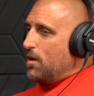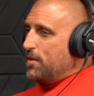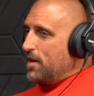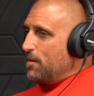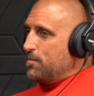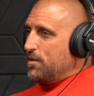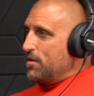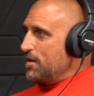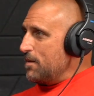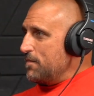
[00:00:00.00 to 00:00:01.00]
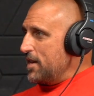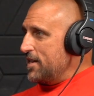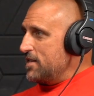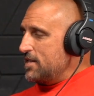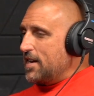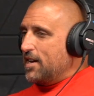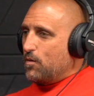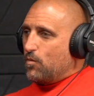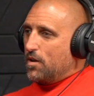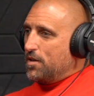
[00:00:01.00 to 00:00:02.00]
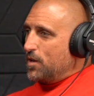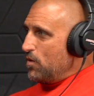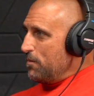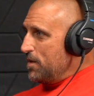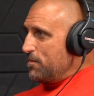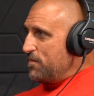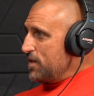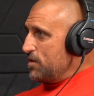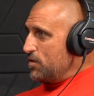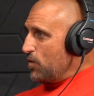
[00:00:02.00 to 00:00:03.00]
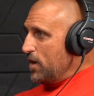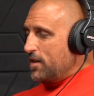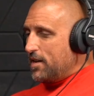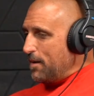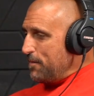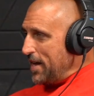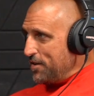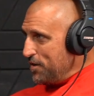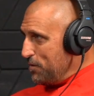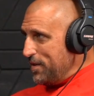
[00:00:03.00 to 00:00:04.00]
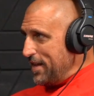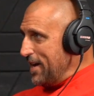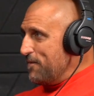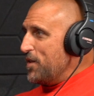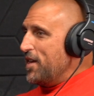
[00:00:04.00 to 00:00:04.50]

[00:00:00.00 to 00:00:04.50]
me up and you think I'm the nicest guy in the world and you want me to fix your toilet, I'm not doing that.